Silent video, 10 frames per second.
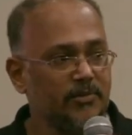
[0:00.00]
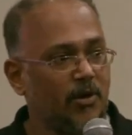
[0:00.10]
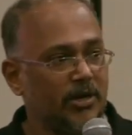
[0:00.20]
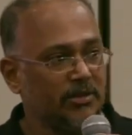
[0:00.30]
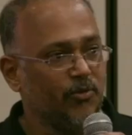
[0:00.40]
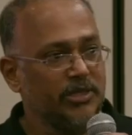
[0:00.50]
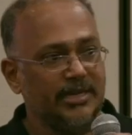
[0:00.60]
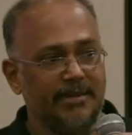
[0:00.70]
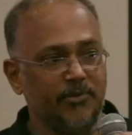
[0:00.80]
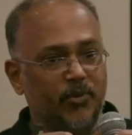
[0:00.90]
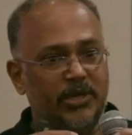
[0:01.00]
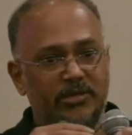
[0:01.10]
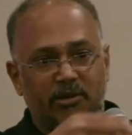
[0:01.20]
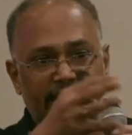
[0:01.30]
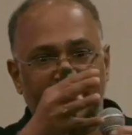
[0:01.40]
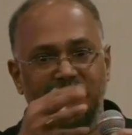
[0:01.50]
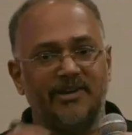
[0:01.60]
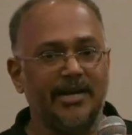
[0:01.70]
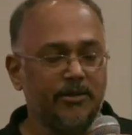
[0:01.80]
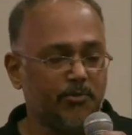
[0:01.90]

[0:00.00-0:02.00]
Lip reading: or the work that I'm doing not adding value,